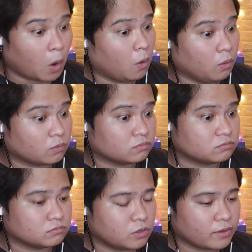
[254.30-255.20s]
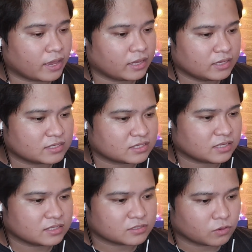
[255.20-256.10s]
Oh, okay, his
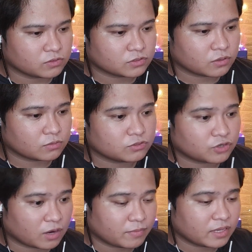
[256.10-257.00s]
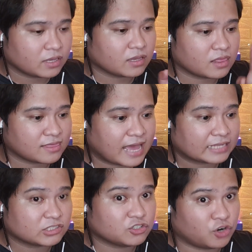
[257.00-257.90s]
niece is also drumming
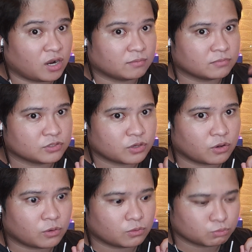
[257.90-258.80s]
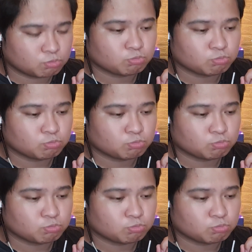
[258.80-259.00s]
that drum, so.